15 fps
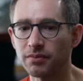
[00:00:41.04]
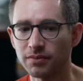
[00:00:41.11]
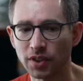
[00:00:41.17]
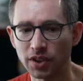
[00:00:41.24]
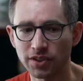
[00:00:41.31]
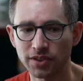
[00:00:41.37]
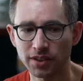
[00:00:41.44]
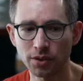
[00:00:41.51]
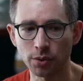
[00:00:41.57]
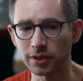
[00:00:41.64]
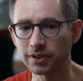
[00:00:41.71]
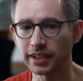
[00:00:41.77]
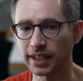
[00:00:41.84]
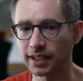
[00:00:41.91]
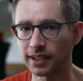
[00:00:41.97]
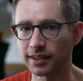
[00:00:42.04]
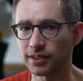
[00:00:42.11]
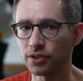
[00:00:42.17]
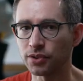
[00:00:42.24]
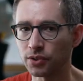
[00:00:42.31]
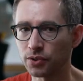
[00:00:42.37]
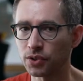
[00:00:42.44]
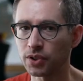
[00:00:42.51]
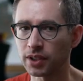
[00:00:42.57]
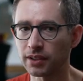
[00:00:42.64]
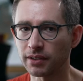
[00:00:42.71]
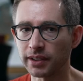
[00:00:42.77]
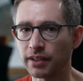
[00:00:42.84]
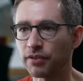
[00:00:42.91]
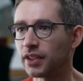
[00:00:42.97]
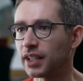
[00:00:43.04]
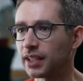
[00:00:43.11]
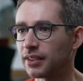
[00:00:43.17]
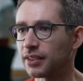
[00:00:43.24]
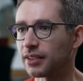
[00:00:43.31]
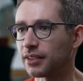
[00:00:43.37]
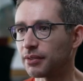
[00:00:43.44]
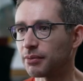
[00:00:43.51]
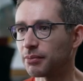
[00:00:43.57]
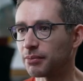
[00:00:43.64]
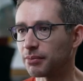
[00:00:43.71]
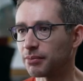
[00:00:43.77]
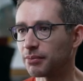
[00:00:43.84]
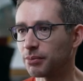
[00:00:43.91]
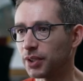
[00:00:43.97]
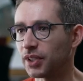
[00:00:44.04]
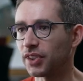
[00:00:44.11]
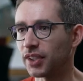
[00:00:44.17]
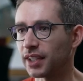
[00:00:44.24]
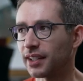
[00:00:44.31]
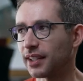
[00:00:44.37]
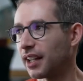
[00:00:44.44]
It's you know, it's, it's you know, you can live it, you can breathe it.